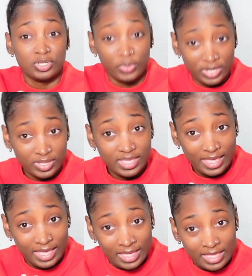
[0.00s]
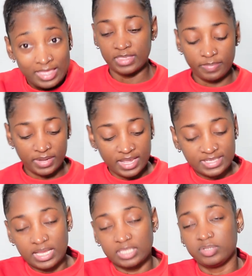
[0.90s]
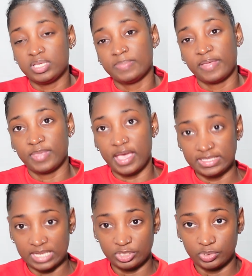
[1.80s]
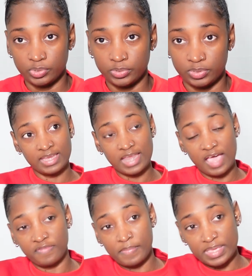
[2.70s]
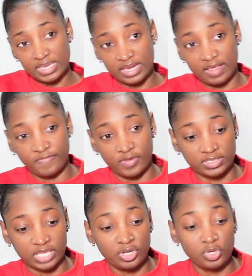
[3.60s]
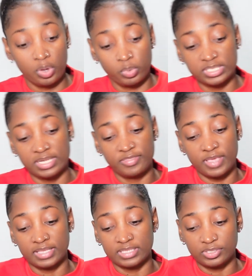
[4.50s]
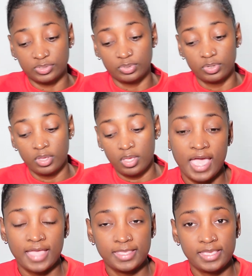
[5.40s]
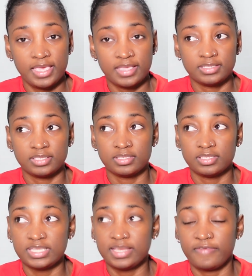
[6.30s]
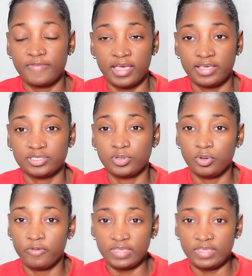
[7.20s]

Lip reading: do it, okay? And then my next tattoo is my thigh tattoo. I didn't have a meaning at first. I knew I wanted a thigh tattoo. I think it signifies good over